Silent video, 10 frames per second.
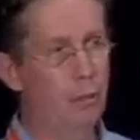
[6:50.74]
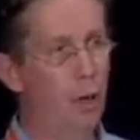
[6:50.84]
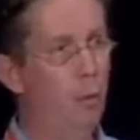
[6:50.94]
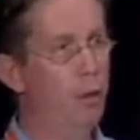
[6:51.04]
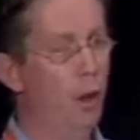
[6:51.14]

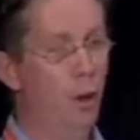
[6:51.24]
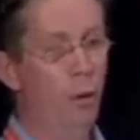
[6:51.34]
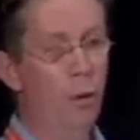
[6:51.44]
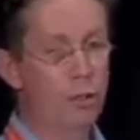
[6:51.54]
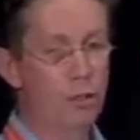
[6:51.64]
But with
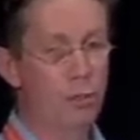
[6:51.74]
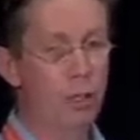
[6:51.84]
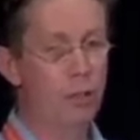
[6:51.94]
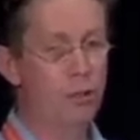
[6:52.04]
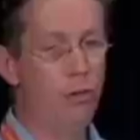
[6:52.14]
OAuth sort of
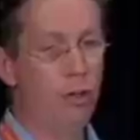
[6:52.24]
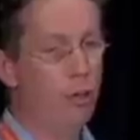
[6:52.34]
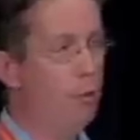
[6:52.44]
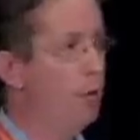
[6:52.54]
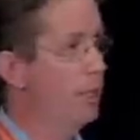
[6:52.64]
being driven
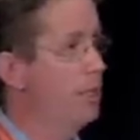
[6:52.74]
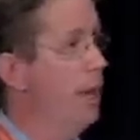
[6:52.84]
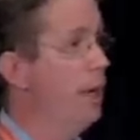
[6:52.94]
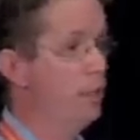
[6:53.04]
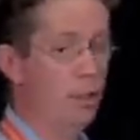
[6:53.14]
in by the
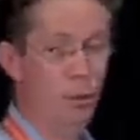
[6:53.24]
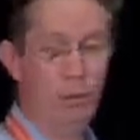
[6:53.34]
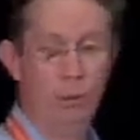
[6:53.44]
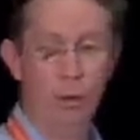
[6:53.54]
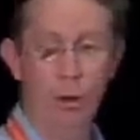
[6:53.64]
SaaS and the
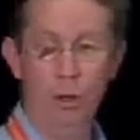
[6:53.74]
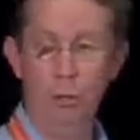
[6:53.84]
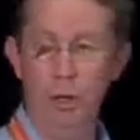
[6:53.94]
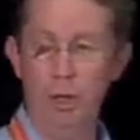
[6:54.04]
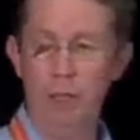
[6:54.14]
Web 2.0
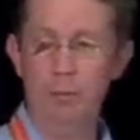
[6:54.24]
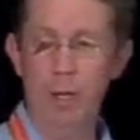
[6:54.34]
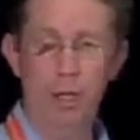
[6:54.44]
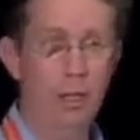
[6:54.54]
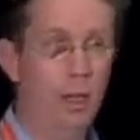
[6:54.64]
community,
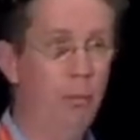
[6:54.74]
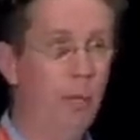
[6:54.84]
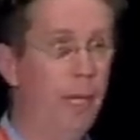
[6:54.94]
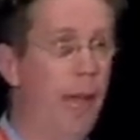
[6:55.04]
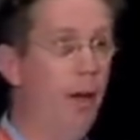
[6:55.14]

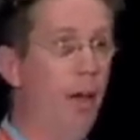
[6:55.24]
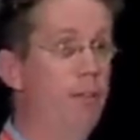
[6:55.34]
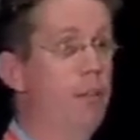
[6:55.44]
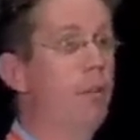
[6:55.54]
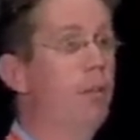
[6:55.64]
we now
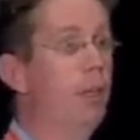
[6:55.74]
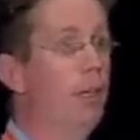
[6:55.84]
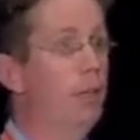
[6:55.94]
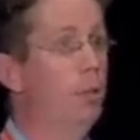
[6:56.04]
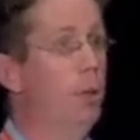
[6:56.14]
have
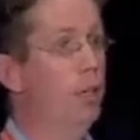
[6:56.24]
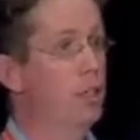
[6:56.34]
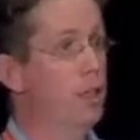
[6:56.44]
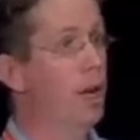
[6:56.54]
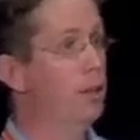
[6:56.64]
something that we can
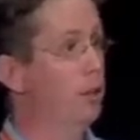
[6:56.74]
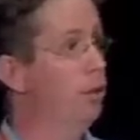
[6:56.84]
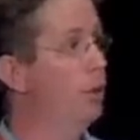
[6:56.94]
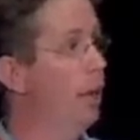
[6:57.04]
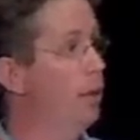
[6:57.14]
start to
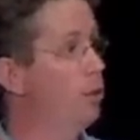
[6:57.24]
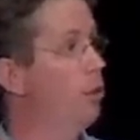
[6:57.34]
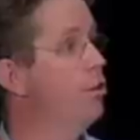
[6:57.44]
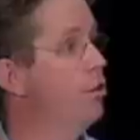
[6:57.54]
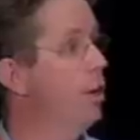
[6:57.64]
look at
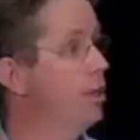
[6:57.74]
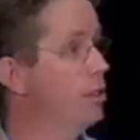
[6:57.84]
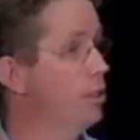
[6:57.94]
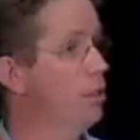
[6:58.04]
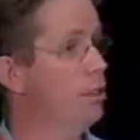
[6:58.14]
to
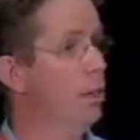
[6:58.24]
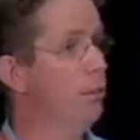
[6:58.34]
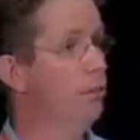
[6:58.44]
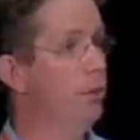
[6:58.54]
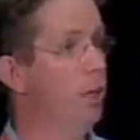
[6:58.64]
address some
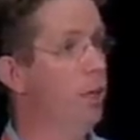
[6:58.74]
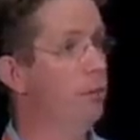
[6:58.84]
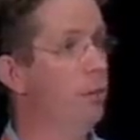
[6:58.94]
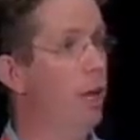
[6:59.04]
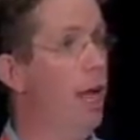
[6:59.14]
of
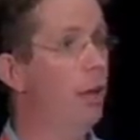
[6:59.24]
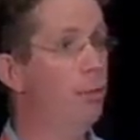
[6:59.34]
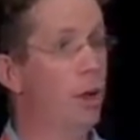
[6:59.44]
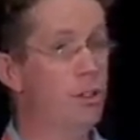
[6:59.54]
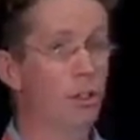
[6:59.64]
how you
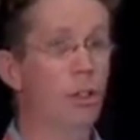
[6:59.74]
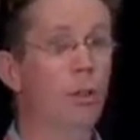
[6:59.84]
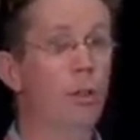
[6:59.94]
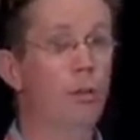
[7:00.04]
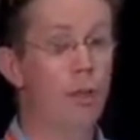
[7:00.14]
might secure